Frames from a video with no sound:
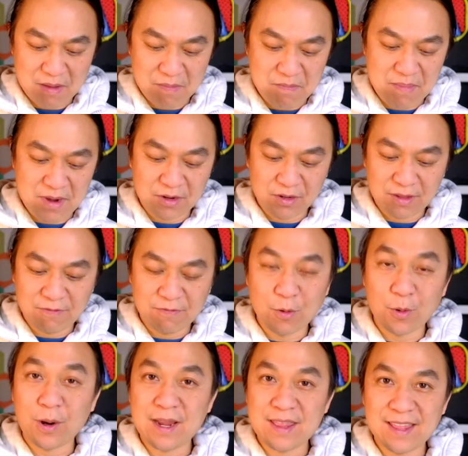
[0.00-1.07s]
barely
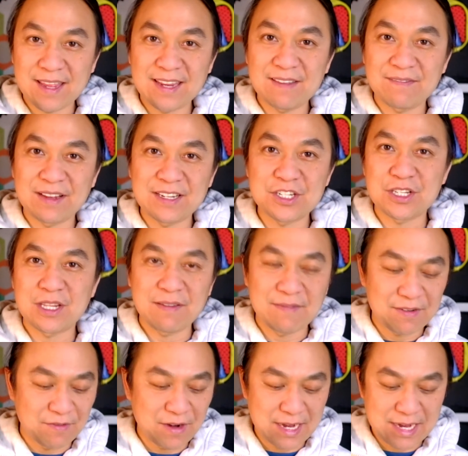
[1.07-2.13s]
4, I think, if I just leave
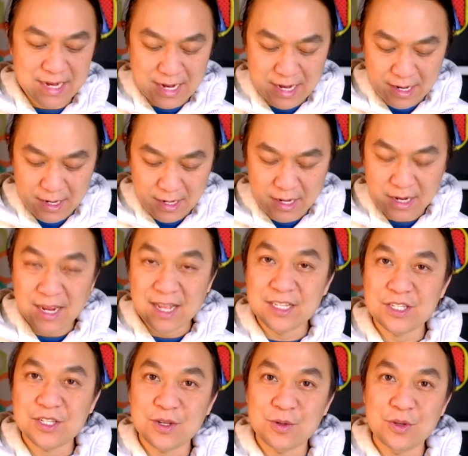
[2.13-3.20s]
it running. And
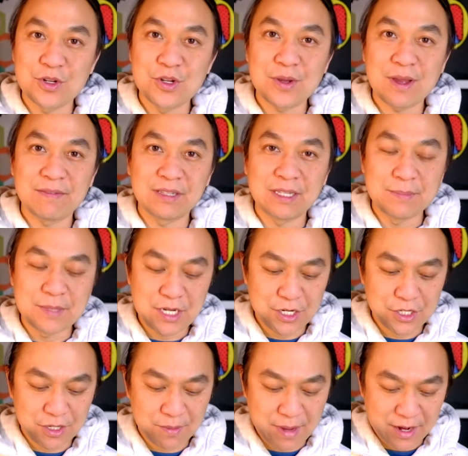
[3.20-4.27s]
so you do have a
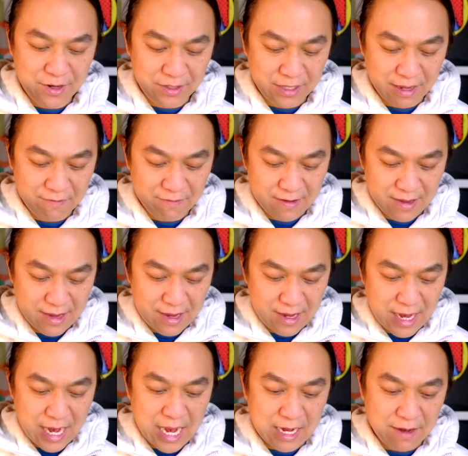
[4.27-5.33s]
limitation in battery life.
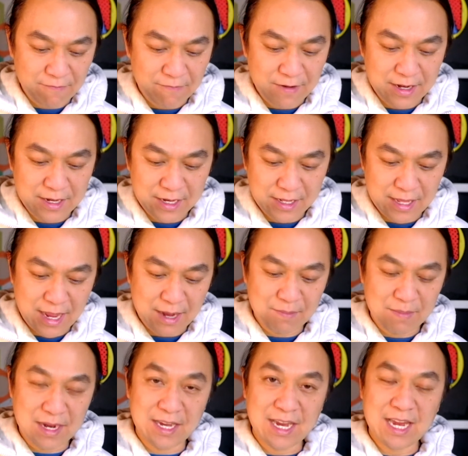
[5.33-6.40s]
and I'm finding that
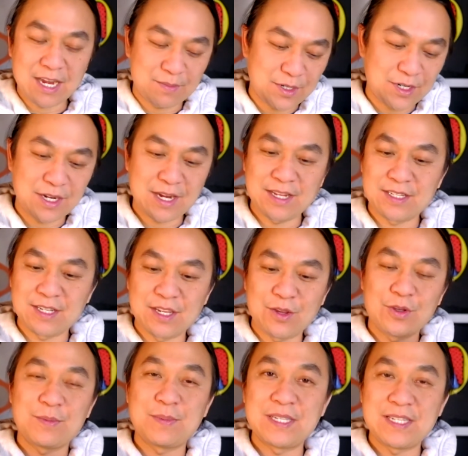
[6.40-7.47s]
my camera needs a
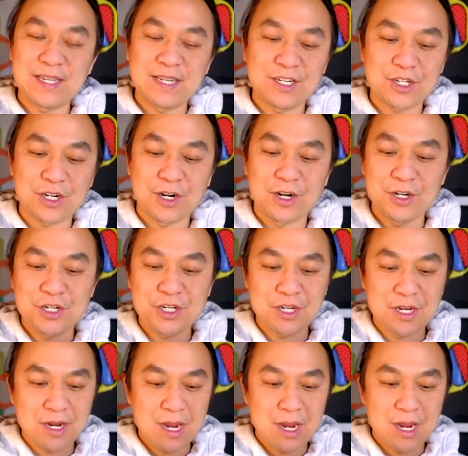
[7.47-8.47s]
USB-C to charge.